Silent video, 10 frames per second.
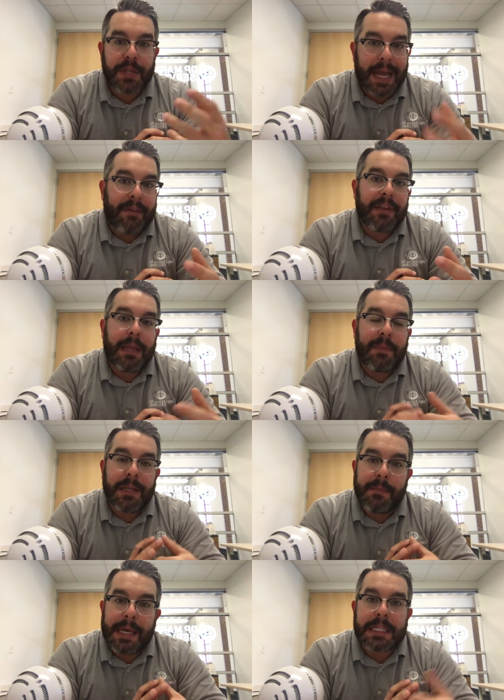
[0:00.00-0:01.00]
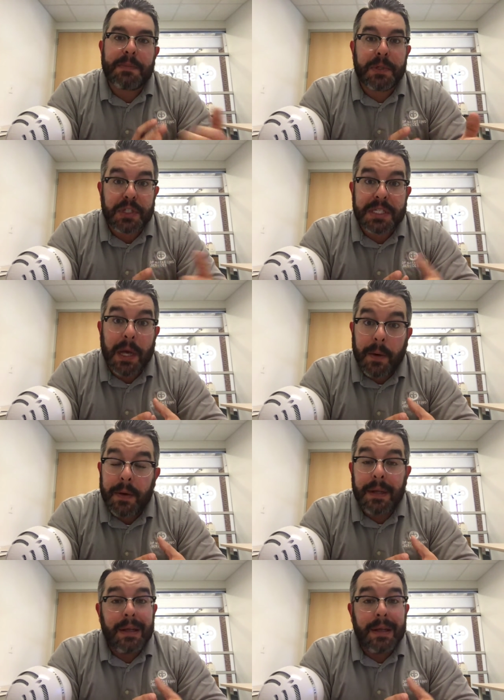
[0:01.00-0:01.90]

You have to keep it in the mix. But just know